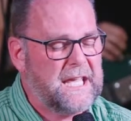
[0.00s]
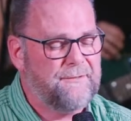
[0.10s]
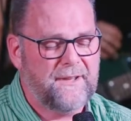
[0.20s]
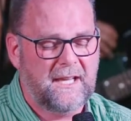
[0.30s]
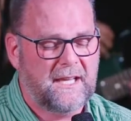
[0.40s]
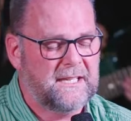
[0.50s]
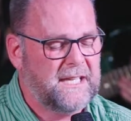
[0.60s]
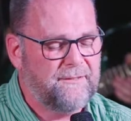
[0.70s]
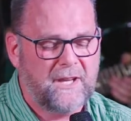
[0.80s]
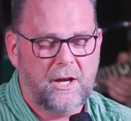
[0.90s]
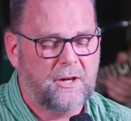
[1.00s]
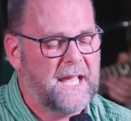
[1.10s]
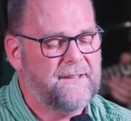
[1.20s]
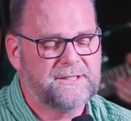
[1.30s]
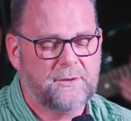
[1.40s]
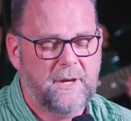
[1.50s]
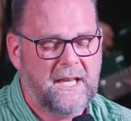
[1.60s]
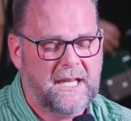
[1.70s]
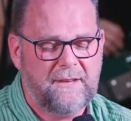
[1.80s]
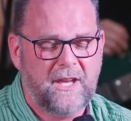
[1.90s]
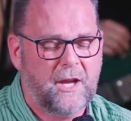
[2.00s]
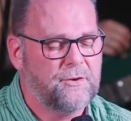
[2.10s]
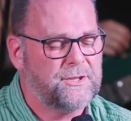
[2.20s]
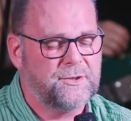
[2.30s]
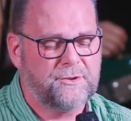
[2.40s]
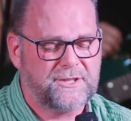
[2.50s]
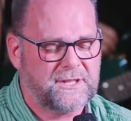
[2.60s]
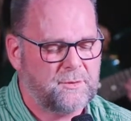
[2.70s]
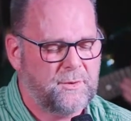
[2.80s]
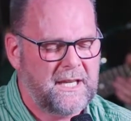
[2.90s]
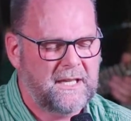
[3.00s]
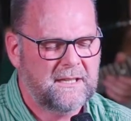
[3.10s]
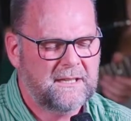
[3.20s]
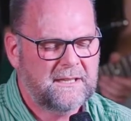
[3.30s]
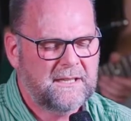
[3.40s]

giving and giving our lives away, giving our resources away.